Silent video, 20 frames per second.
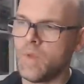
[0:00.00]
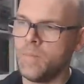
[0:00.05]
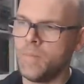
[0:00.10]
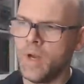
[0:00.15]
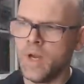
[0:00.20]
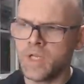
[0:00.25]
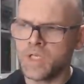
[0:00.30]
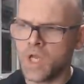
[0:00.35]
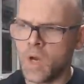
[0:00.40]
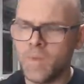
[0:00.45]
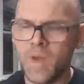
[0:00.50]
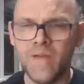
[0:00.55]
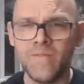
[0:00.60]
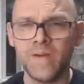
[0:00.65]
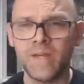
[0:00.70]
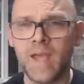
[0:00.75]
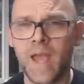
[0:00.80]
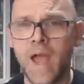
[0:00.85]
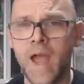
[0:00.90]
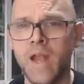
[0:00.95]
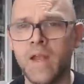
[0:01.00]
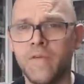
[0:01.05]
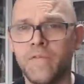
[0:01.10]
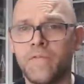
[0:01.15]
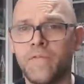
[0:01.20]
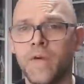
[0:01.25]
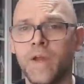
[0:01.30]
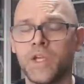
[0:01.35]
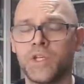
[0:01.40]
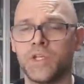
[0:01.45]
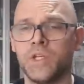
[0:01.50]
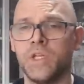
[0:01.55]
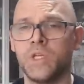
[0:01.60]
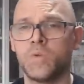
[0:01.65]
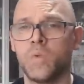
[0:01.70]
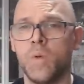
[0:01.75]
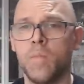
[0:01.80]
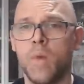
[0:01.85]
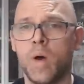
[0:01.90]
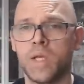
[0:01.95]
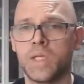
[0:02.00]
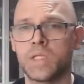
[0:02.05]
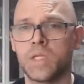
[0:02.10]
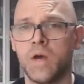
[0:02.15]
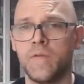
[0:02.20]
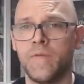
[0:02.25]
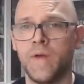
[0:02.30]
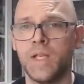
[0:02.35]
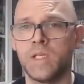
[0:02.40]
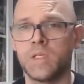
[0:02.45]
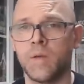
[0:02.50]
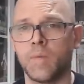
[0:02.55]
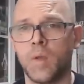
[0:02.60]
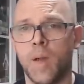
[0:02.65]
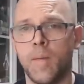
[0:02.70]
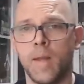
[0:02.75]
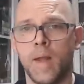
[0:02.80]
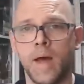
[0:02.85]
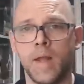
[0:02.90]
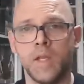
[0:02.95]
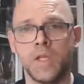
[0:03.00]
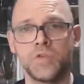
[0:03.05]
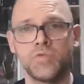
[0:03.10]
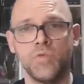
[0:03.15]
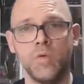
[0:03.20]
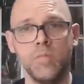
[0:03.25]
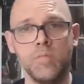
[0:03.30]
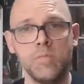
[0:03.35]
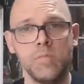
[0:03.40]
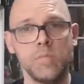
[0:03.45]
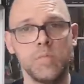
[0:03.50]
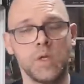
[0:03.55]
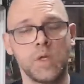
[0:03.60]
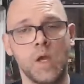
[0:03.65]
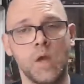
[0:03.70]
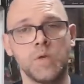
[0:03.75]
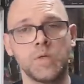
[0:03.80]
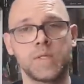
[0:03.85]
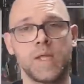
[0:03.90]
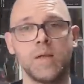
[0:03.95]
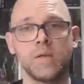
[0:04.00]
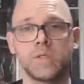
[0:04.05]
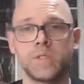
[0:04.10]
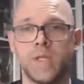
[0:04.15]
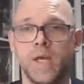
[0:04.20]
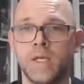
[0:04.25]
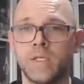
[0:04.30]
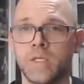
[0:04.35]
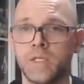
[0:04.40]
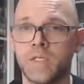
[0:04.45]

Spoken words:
The only time we ever get any friction is when my stuff ends up coming out of this room and goes downstairs.